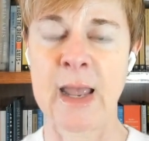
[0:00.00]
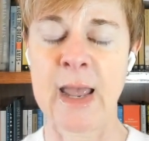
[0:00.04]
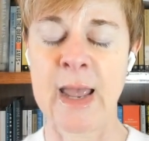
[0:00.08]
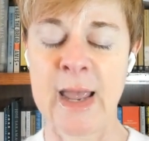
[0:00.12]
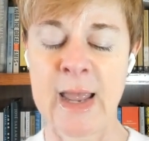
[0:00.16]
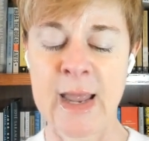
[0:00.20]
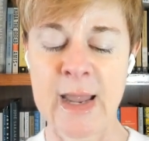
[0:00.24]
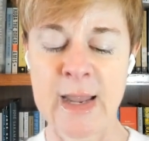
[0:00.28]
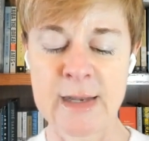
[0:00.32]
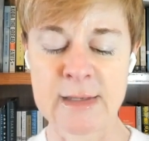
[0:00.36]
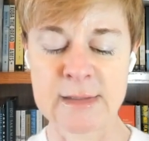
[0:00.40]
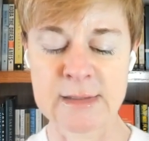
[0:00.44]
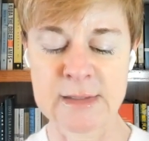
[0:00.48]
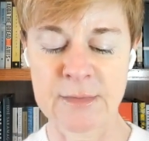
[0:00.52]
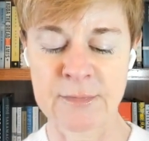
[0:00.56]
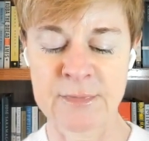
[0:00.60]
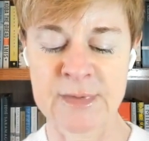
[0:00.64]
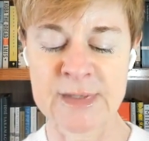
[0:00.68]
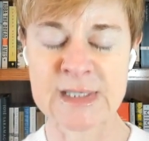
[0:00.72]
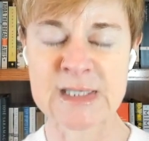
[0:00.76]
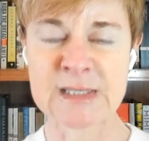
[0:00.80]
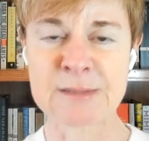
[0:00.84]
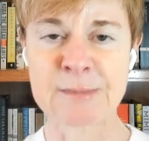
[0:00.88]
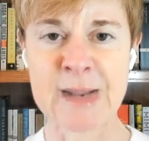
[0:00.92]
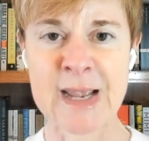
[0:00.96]
And
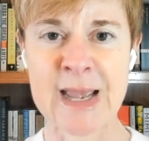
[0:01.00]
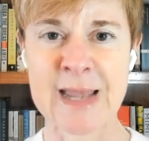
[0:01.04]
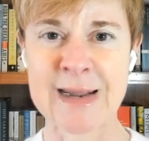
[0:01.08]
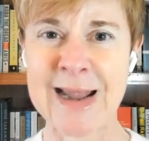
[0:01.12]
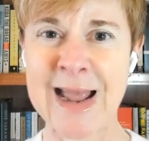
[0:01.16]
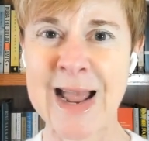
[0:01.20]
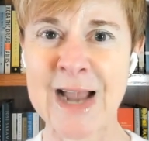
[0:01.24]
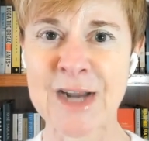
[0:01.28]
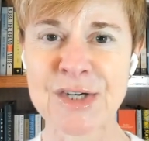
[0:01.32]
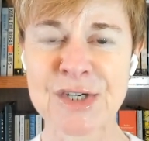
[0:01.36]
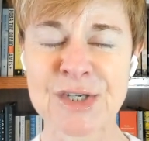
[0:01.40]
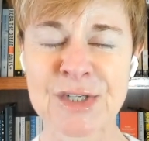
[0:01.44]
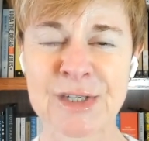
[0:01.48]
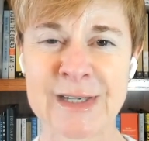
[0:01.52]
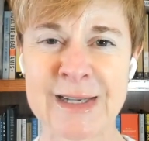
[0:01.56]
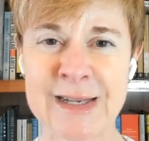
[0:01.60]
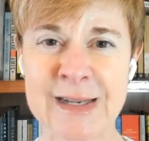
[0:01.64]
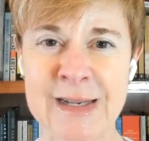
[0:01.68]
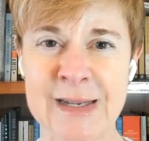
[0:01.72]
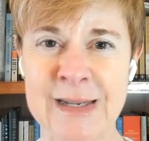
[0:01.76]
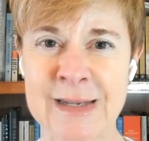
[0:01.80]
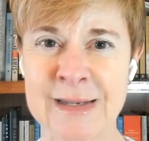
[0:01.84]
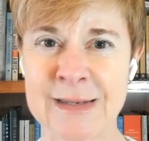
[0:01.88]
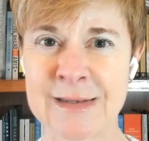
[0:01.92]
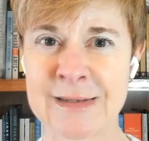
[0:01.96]
this man actually
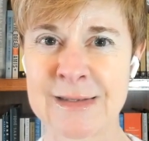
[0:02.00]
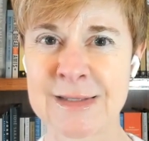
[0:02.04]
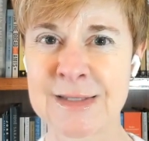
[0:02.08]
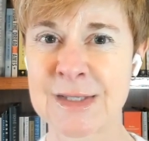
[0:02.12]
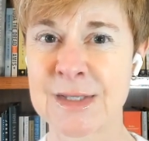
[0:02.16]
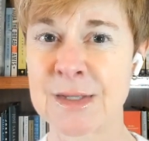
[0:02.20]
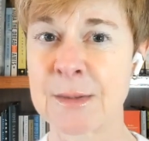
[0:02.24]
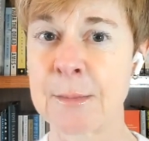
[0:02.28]
is